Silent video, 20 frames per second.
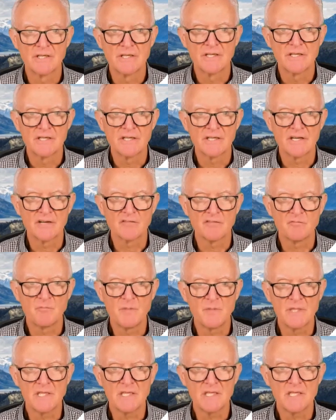of
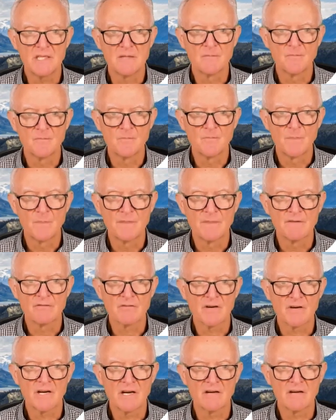B for
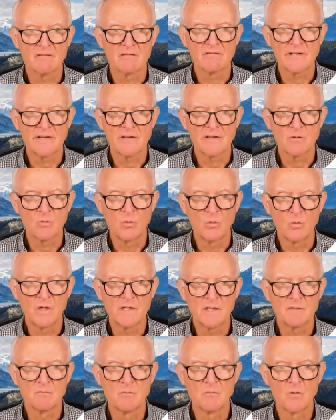every
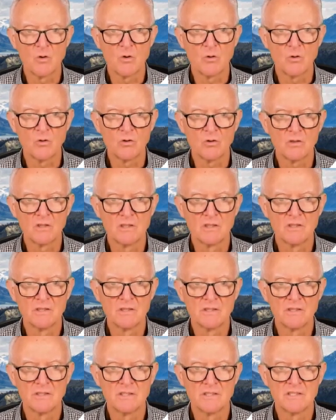1 mole
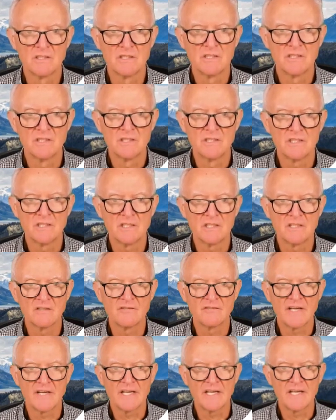of
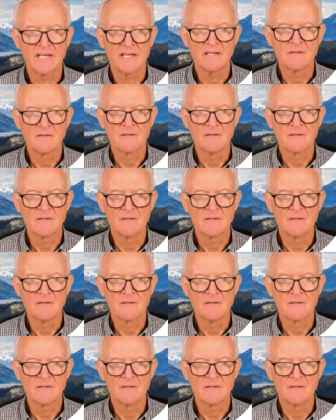A,